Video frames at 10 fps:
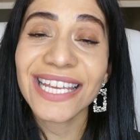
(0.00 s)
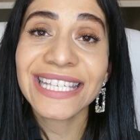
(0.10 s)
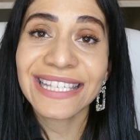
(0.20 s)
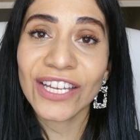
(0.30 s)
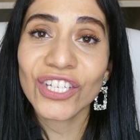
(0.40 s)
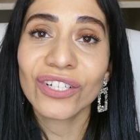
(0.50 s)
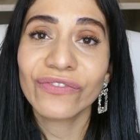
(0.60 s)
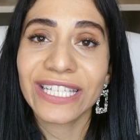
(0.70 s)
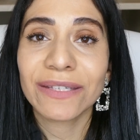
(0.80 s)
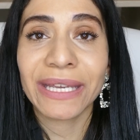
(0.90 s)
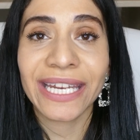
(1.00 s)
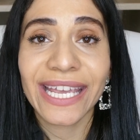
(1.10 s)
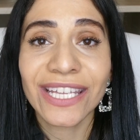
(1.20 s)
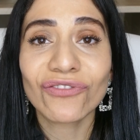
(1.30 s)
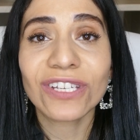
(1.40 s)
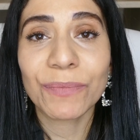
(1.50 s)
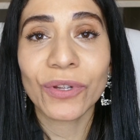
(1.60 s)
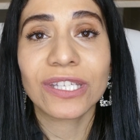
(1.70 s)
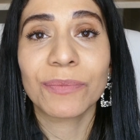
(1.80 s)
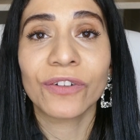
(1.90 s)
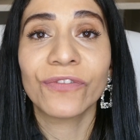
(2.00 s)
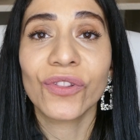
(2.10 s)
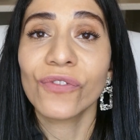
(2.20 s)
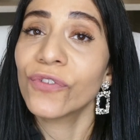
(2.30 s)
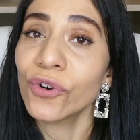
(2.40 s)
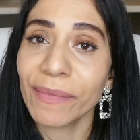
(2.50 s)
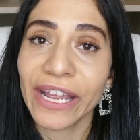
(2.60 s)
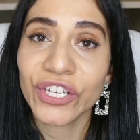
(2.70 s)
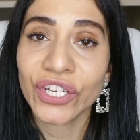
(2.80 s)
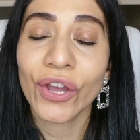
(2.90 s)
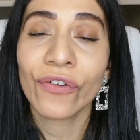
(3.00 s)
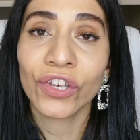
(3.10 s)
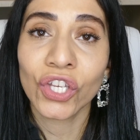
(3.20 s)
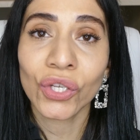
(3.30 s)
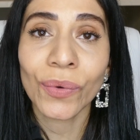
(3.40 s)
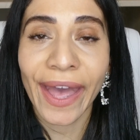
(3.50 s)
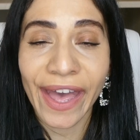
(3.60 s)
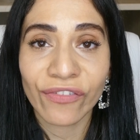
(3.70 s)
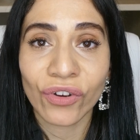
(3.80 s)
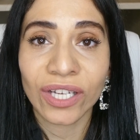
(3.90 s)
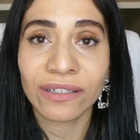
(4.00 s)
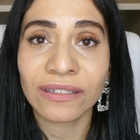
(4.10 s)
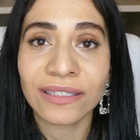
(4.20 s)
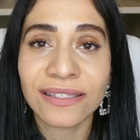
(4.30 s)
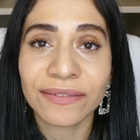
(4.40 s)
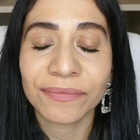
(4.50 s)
essential vitamin is responsible for the formation of new hair follicles,